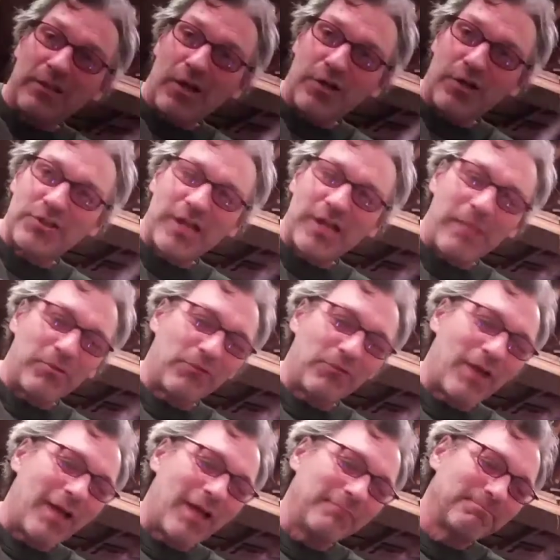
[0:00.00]
large diameter
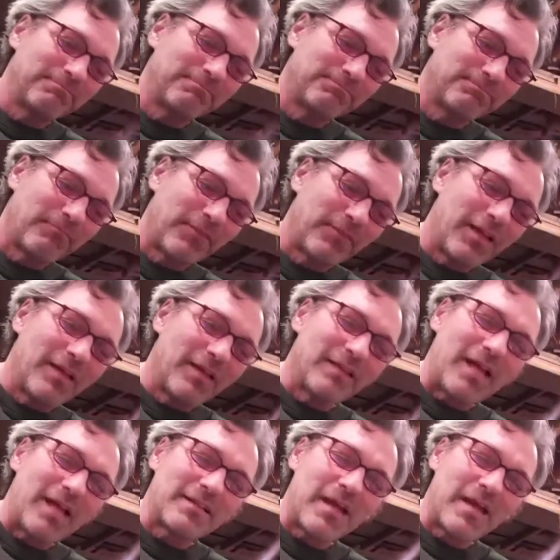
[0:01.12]
rod. A
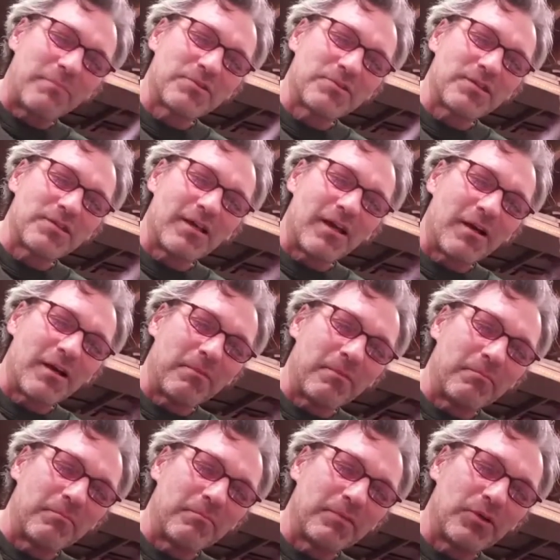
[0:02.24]
lot of times um,
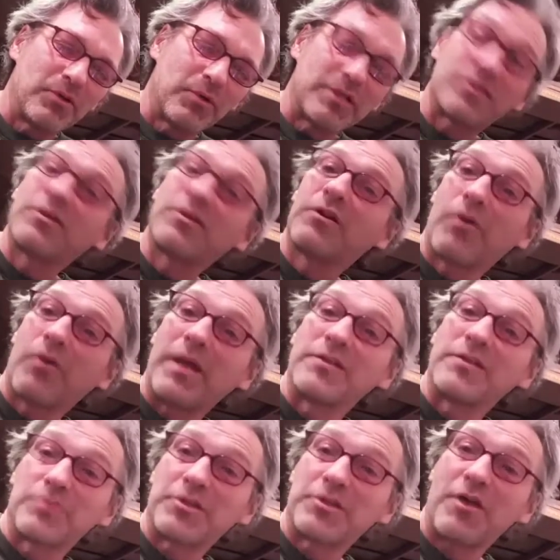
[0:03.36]
you can go ahead and
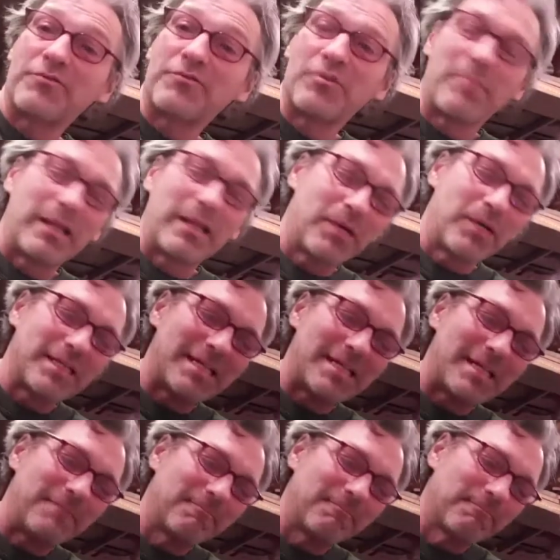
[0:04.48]
switch off to a metal
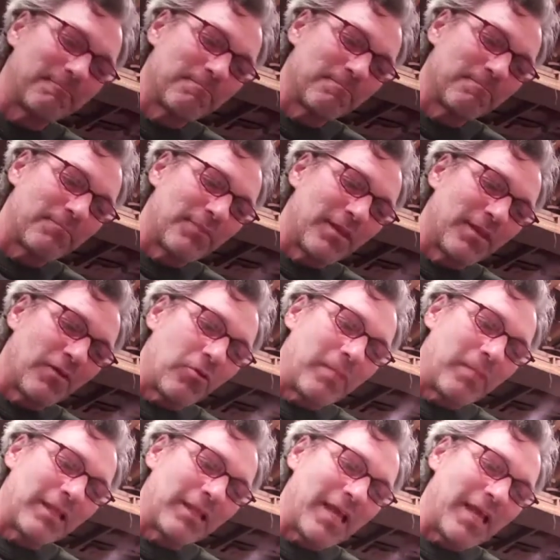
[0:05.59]
punty or
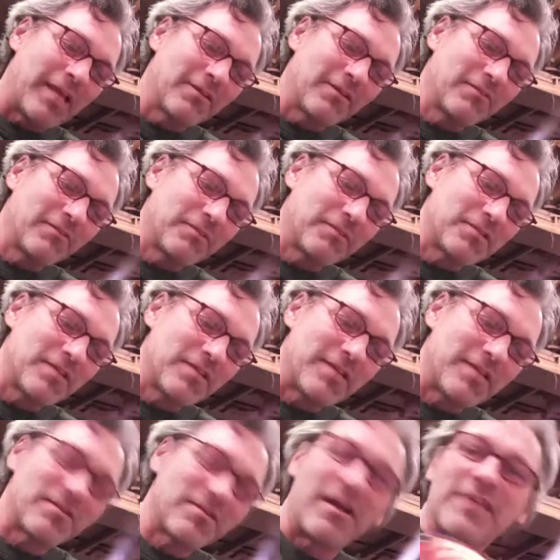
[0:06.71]
metal handle, which is
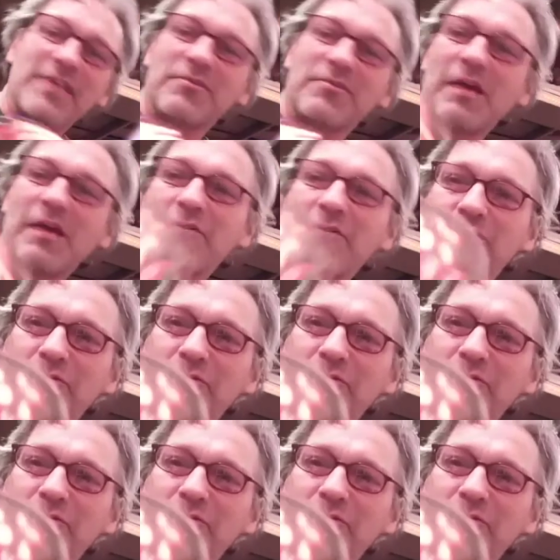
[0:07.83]
nice. All right, so now those